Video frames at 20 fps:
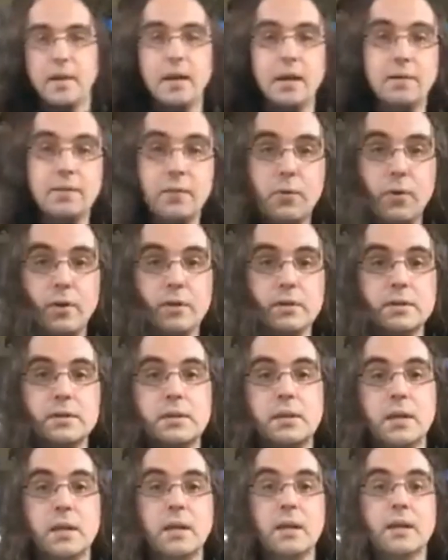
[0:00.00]
Of
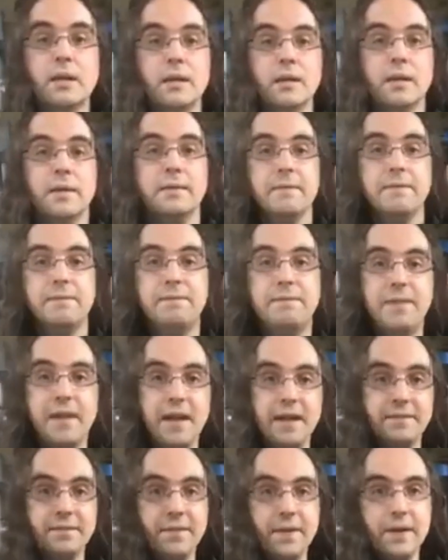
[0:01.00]
course,
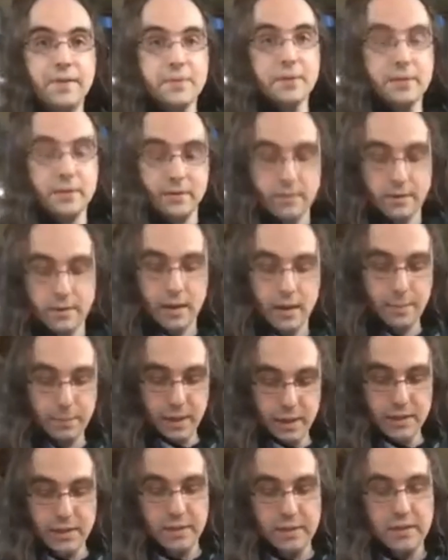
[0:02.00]
fan favorite and
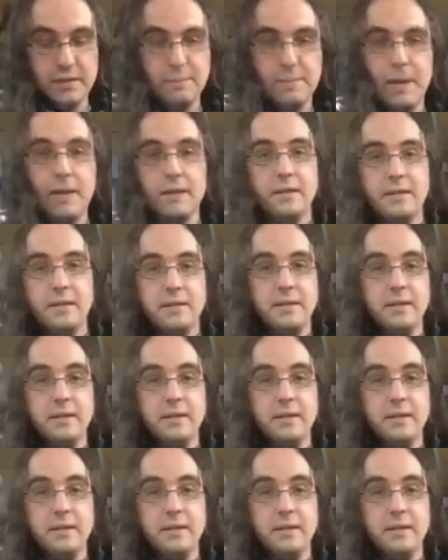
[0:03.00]
much anticipated,